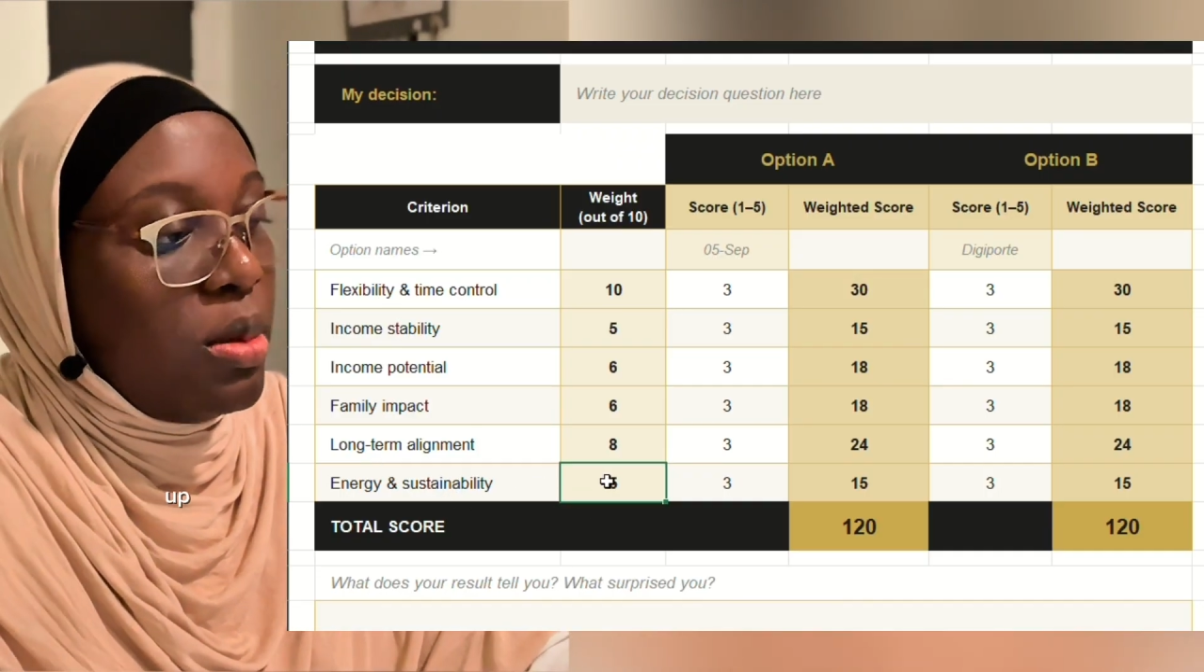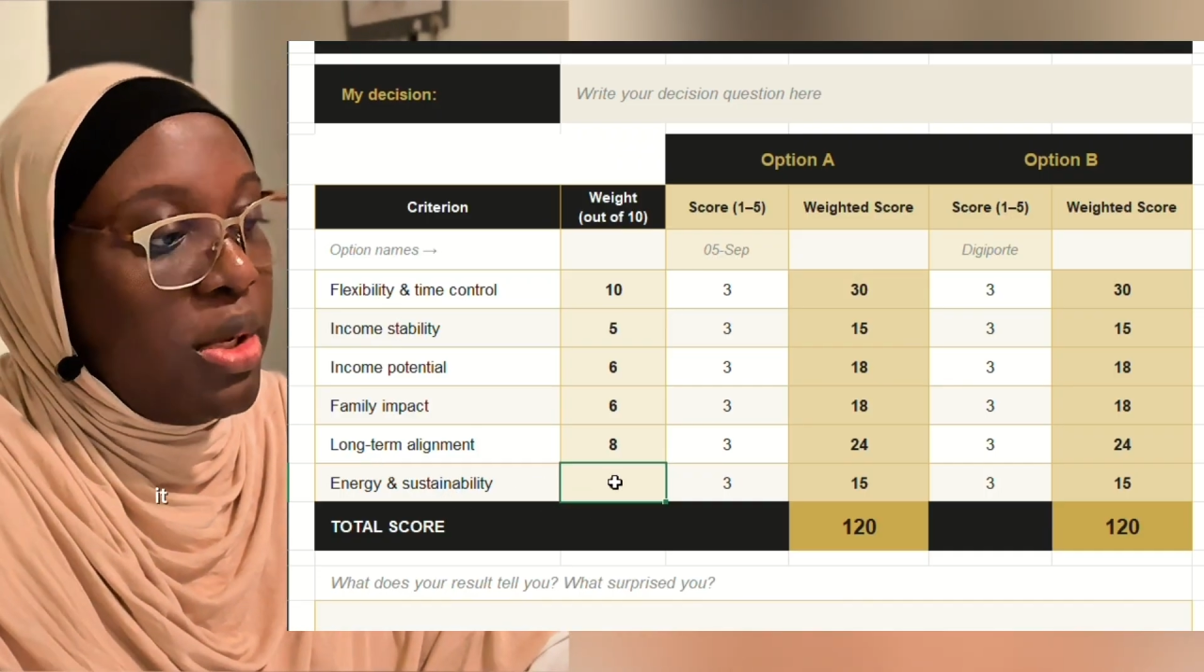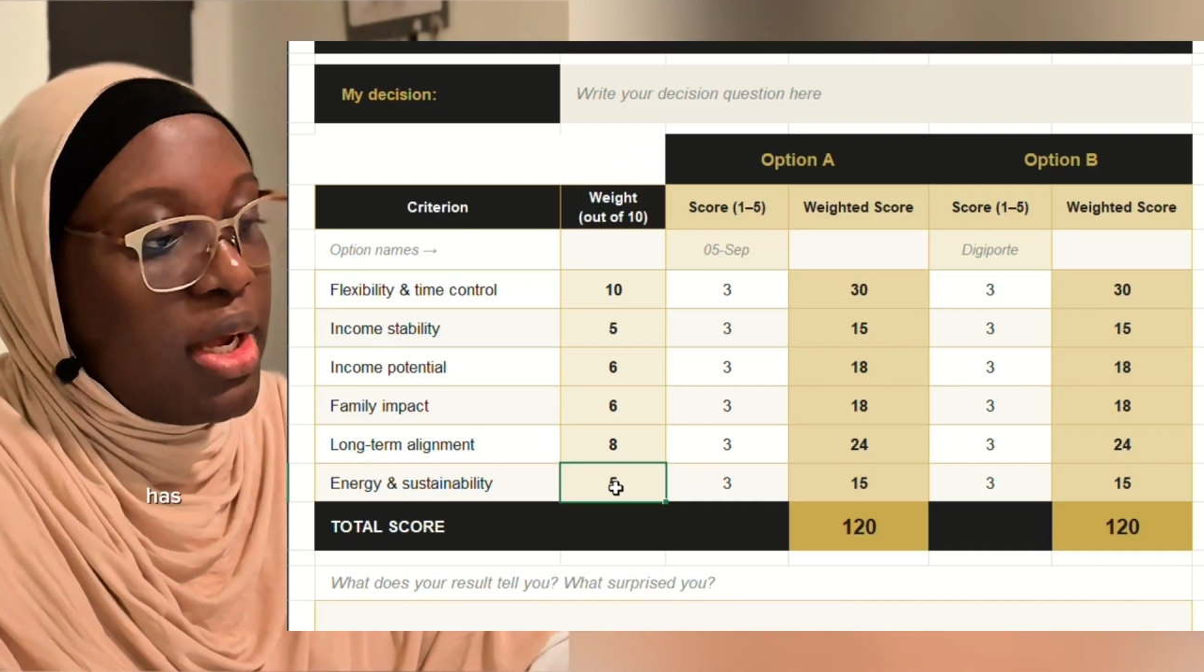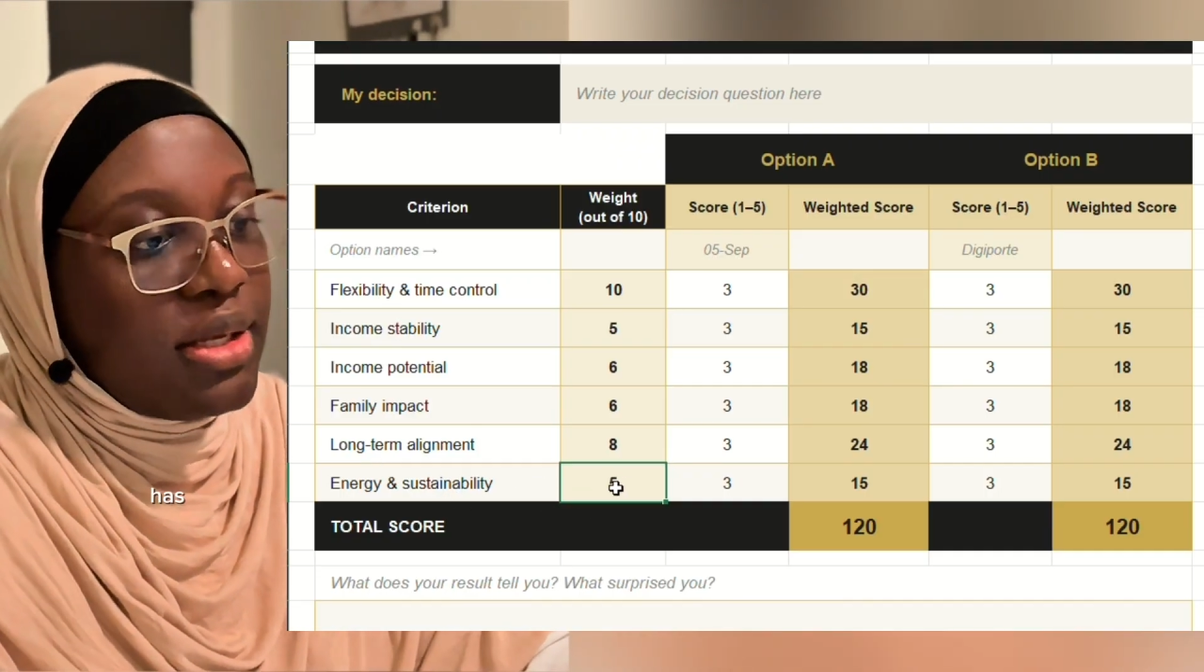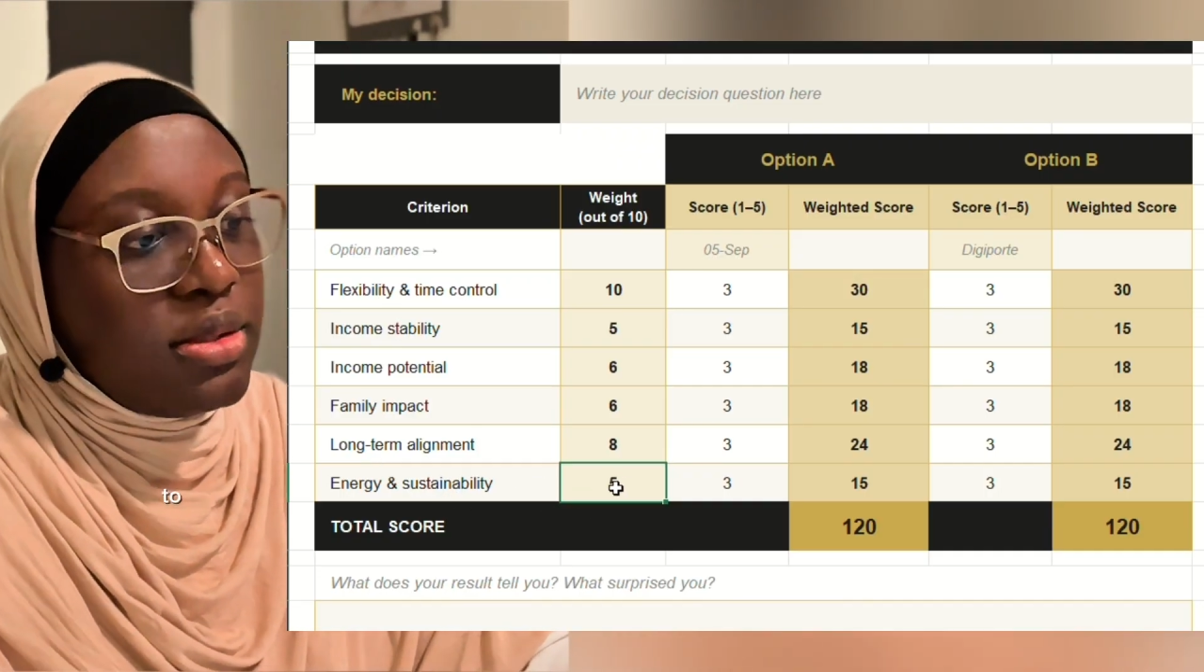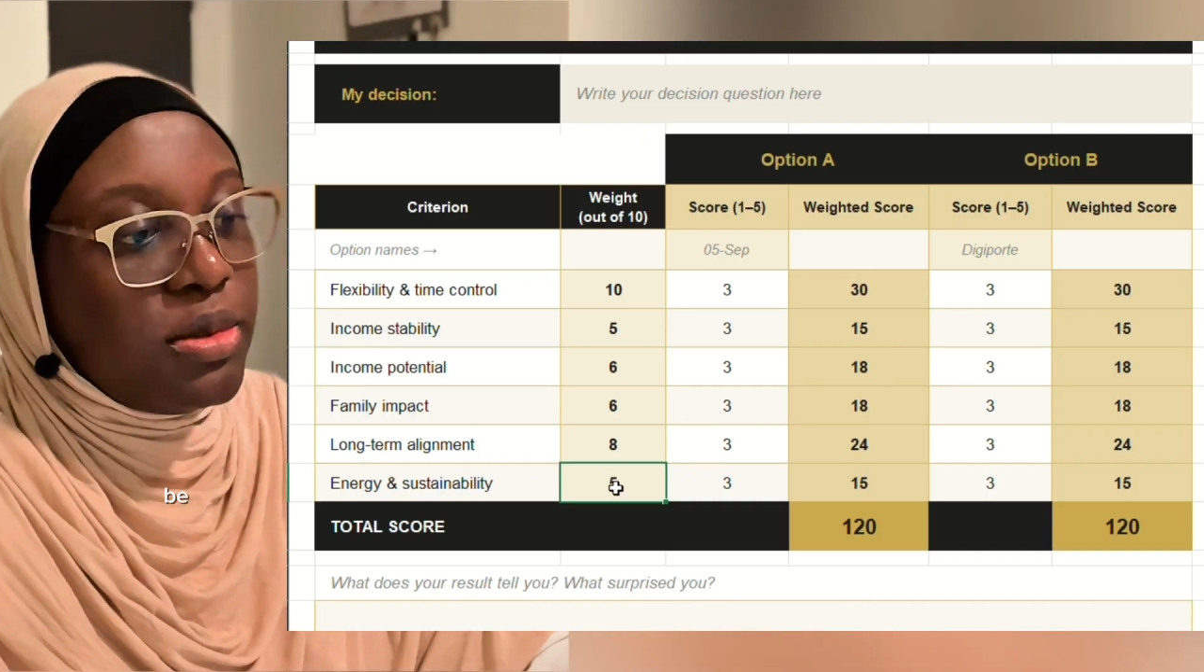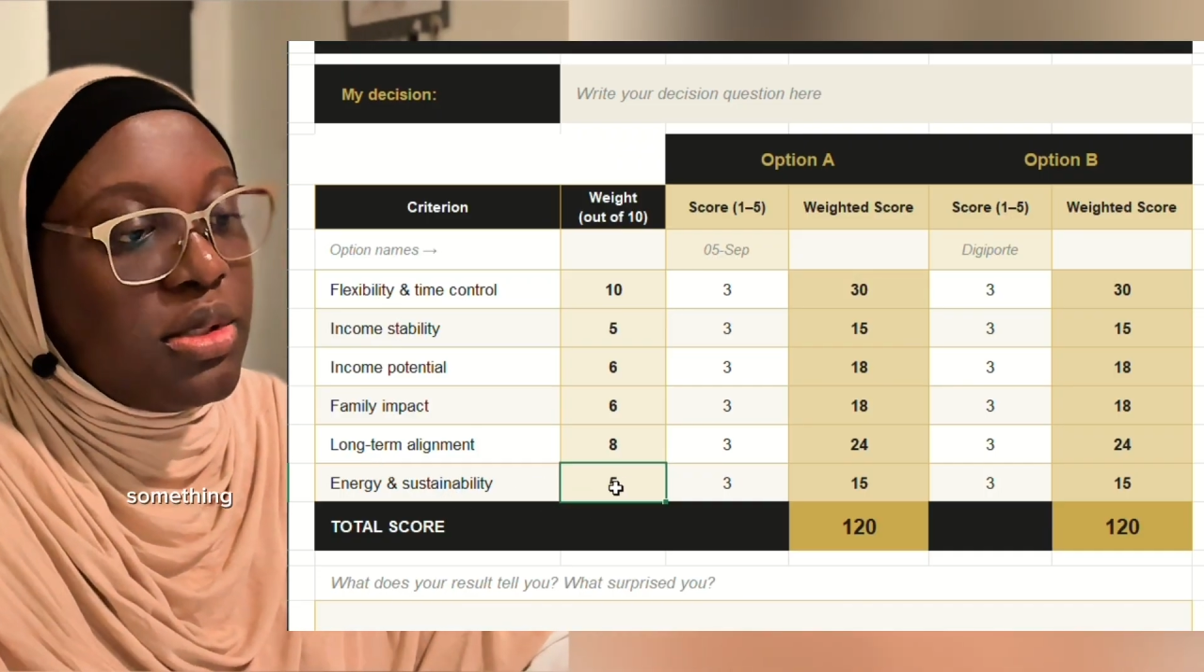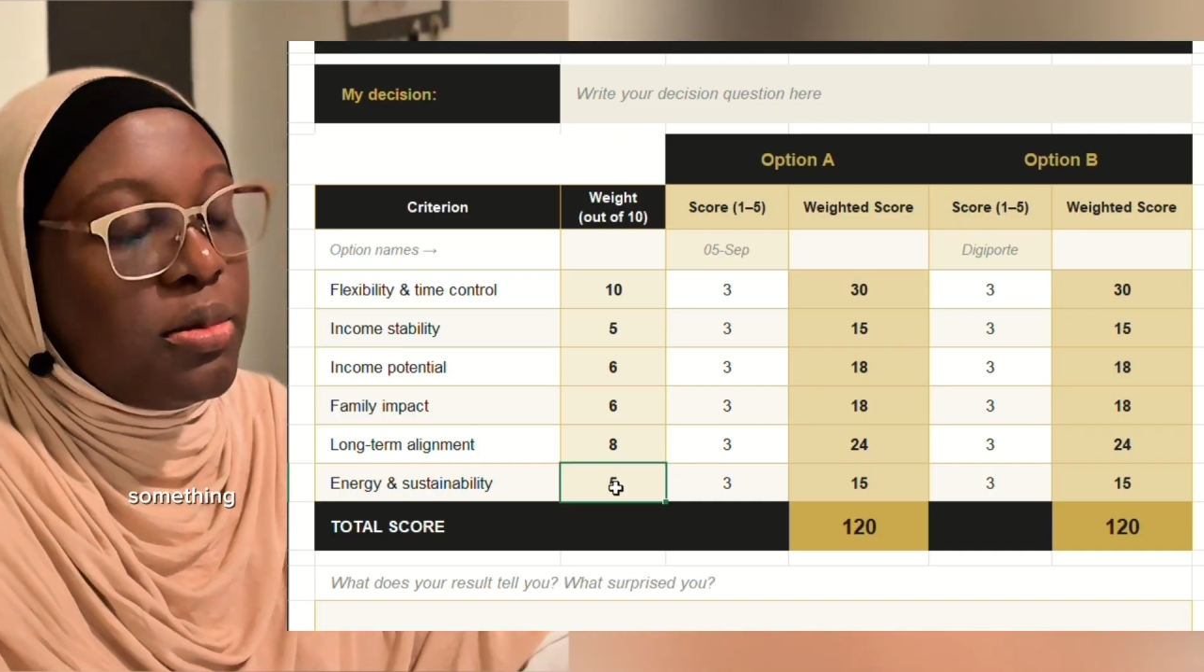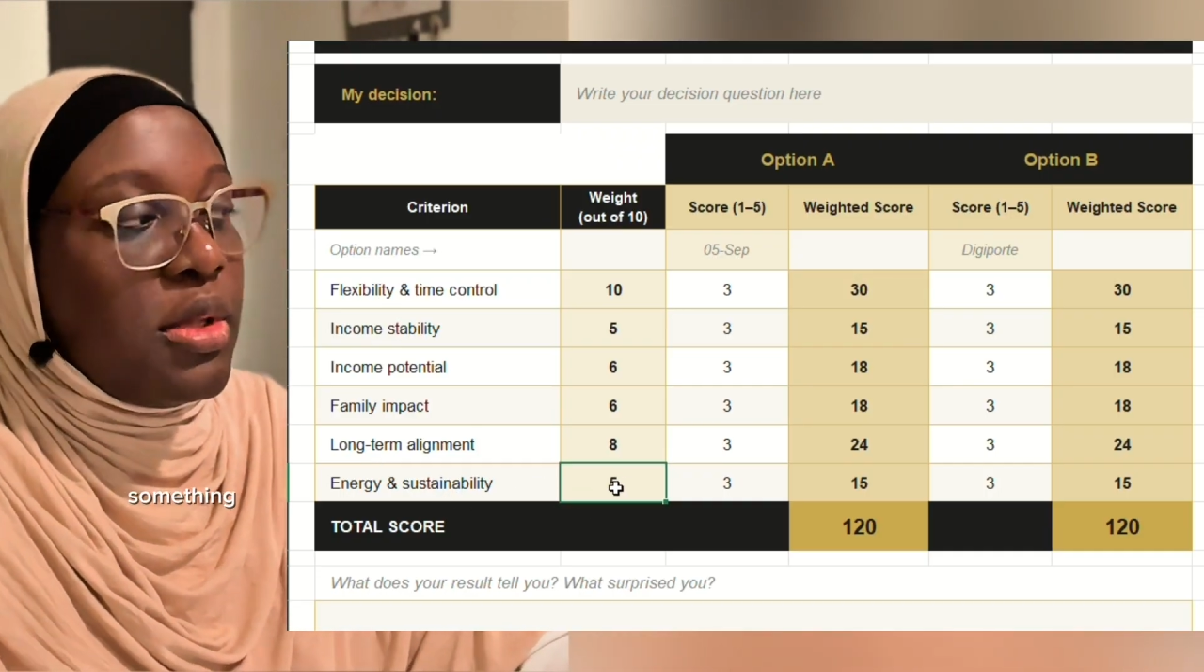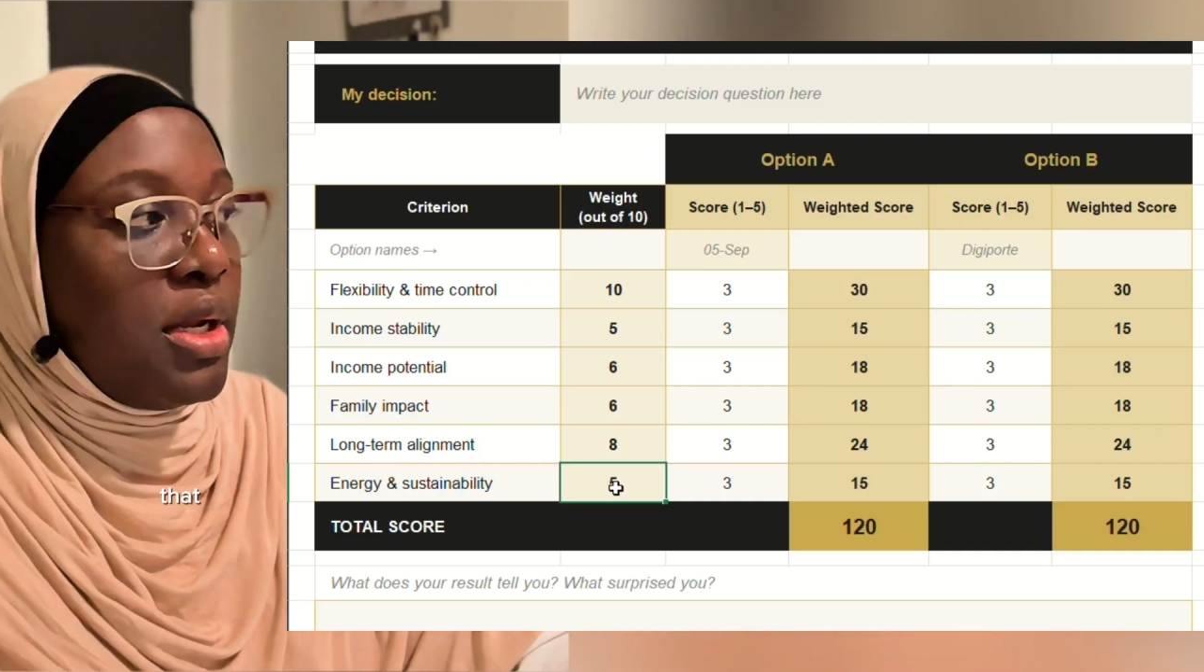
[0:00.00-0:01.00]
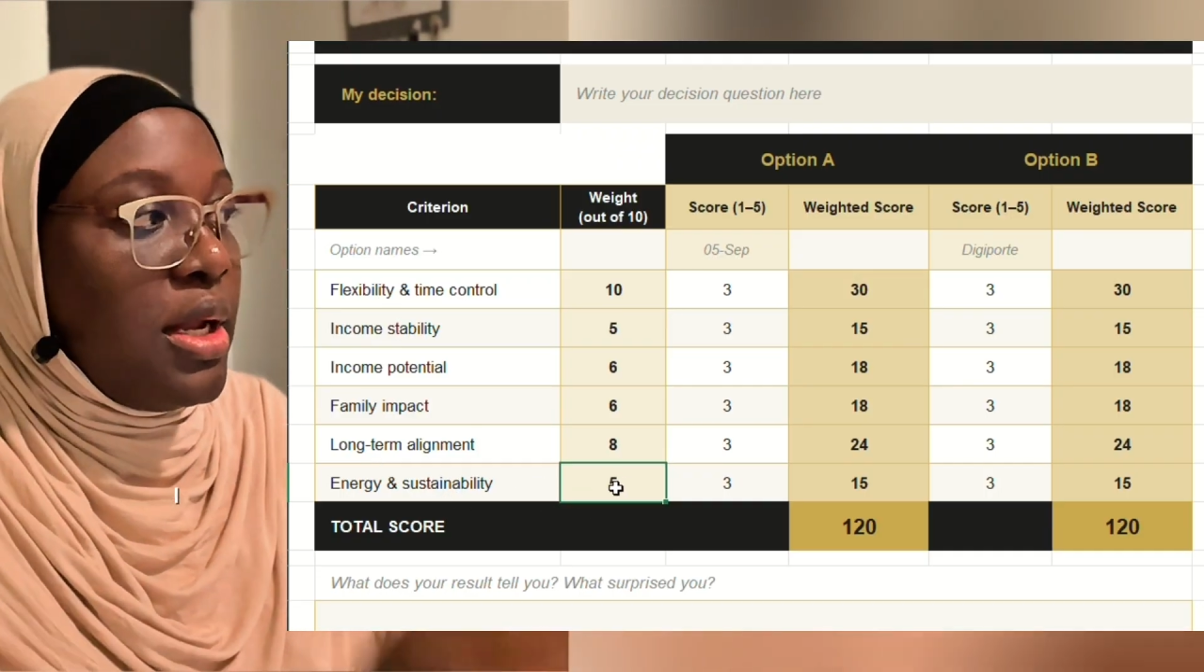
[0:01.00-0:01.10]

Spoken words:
It has to be something that I